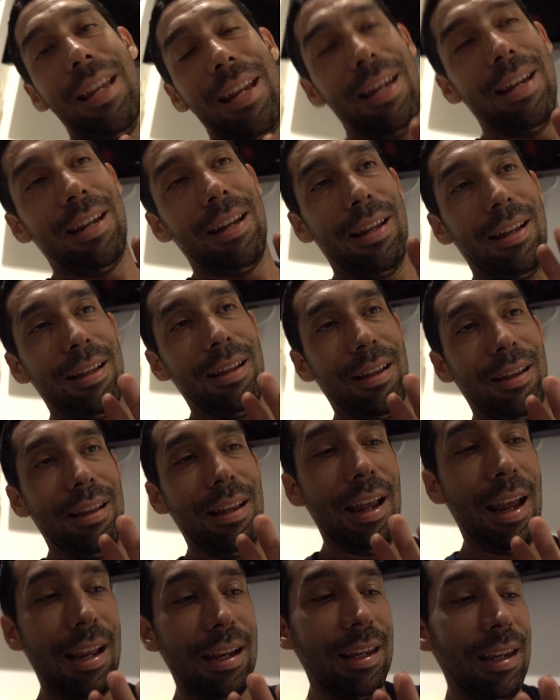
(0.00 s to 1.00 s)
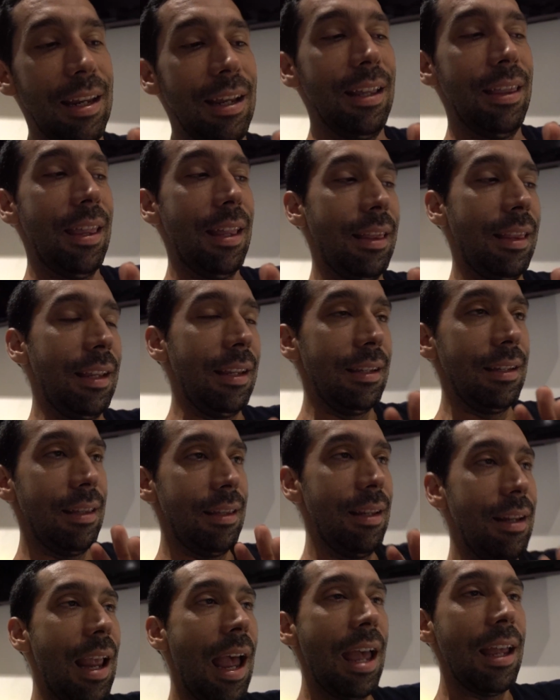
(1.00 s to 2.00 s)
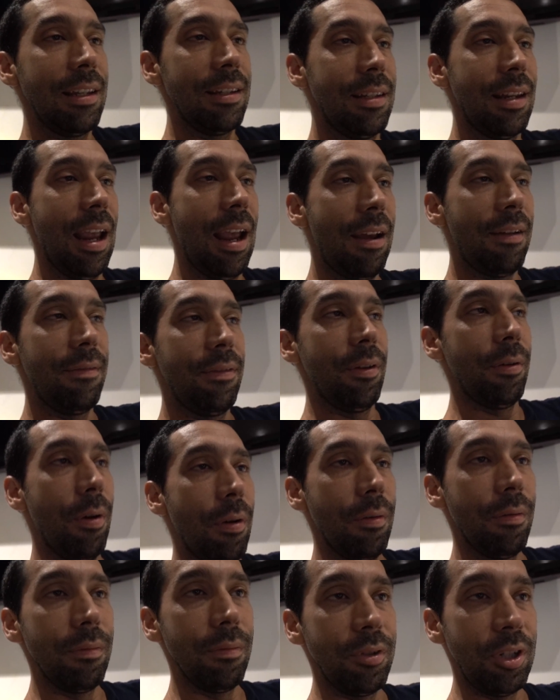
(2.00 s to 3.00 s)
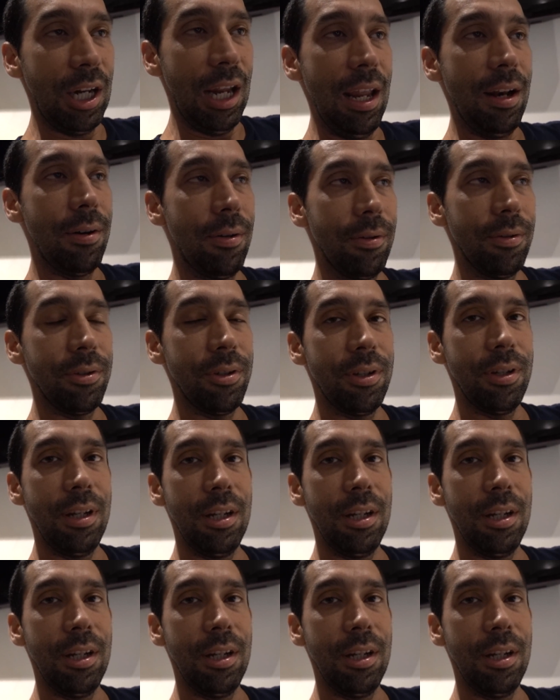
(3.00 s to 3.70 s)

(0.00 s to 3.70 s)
the idea that these guys have their own channels